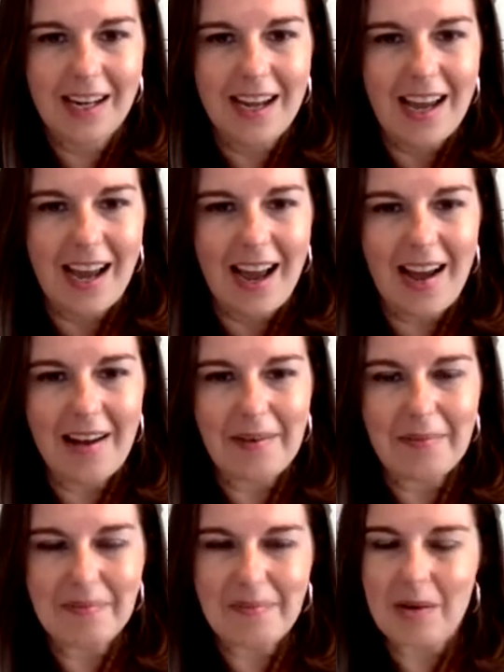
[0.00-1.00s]
Mm-hmm.
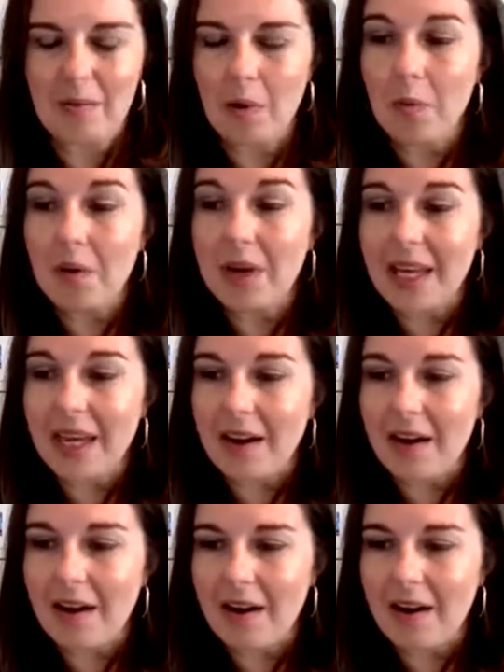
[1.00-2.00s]
Um, well, we
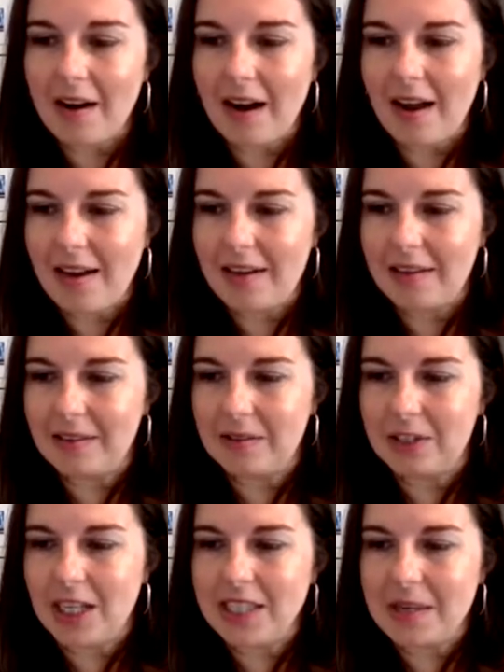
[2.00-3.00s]
are uh,
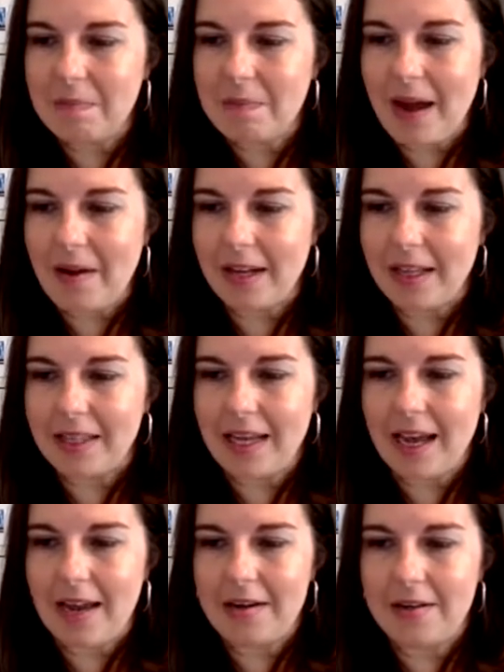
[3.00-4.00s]
just about at the
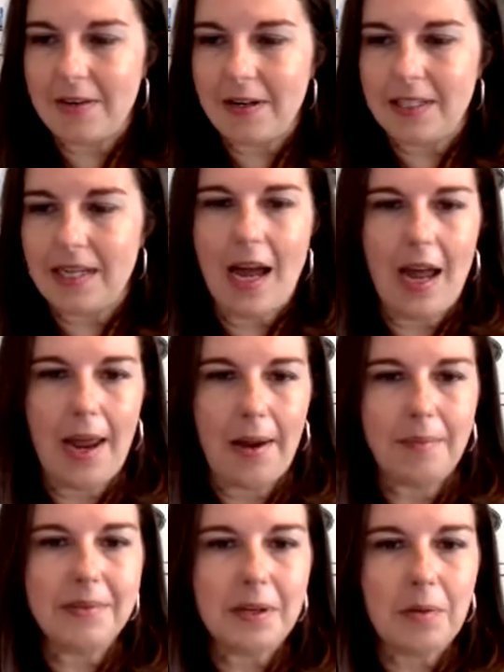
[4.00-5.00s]
end of our
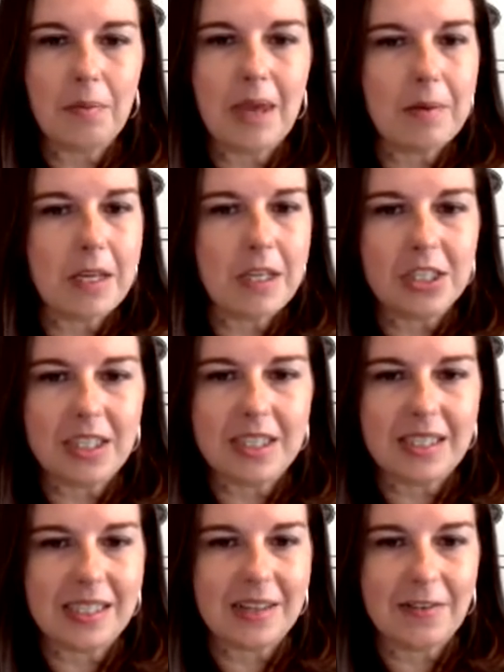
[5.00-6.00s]
time, so maybe
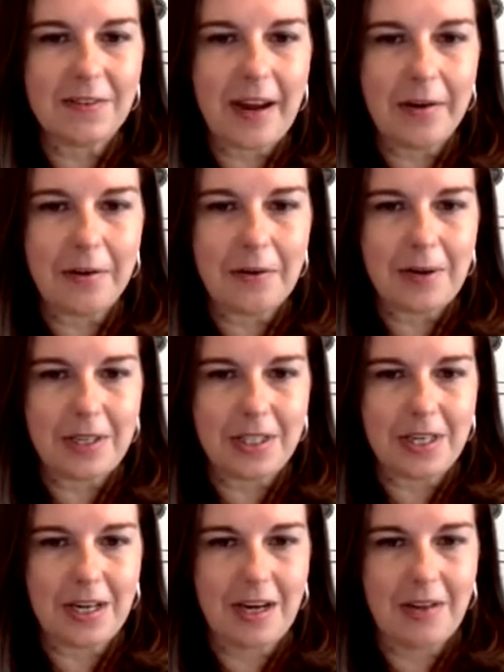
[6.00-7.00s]
just as a final
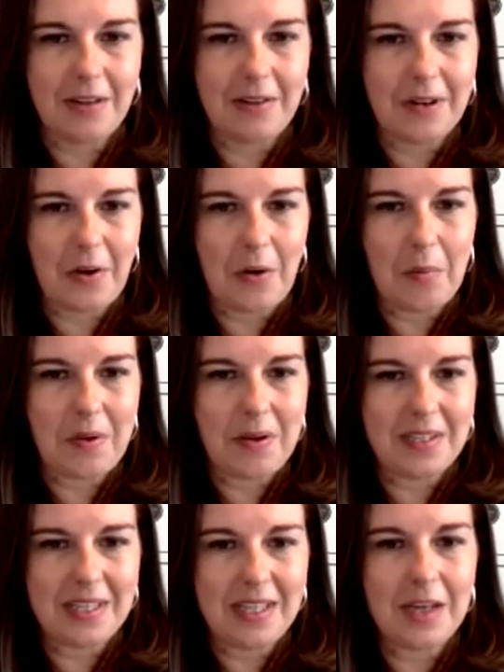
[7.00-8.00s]
question, I'll leave it open
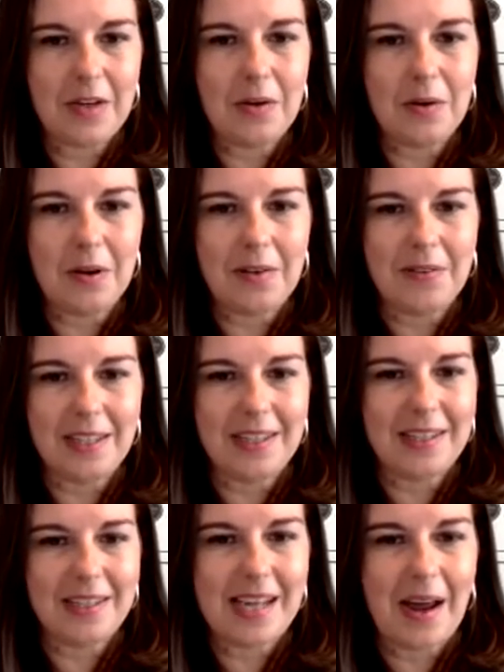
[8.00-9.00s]
to you if
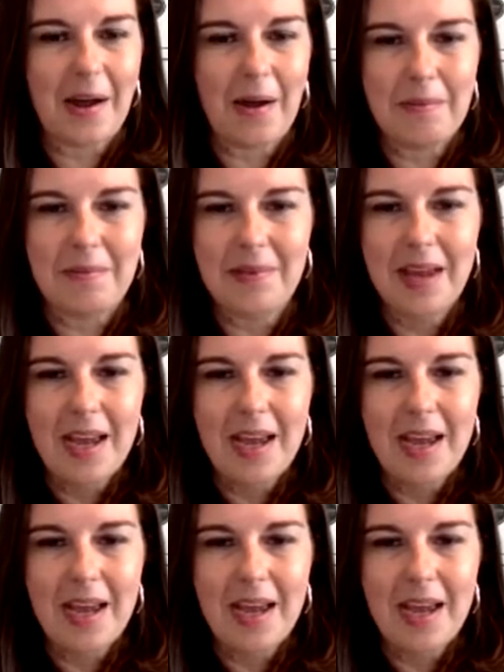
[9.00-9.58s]
there's, um,